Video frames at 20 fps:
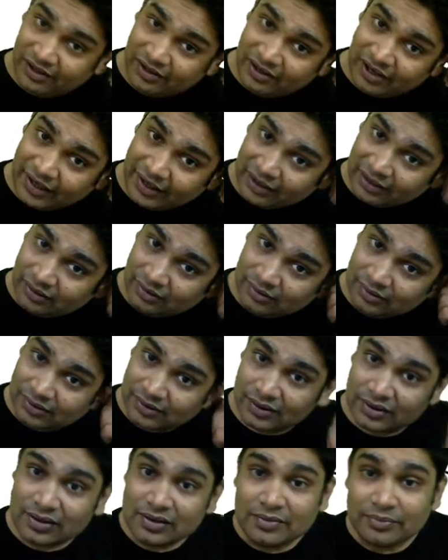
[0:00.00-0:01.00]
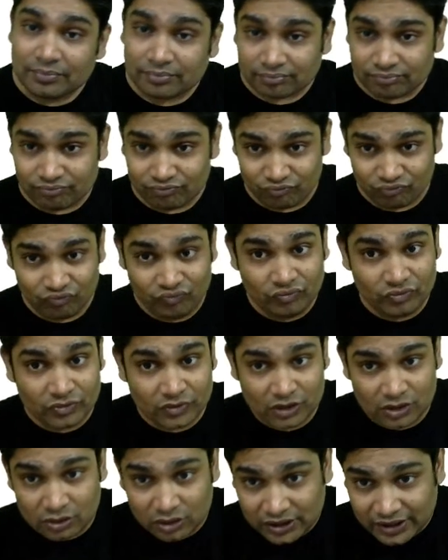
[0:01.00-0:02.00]
triangle.
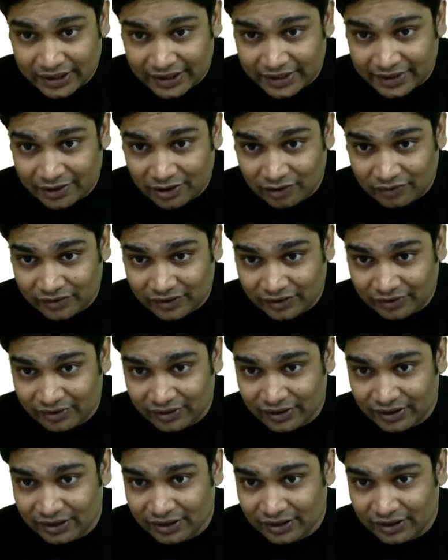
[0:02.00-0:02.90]
So the area of an equilateral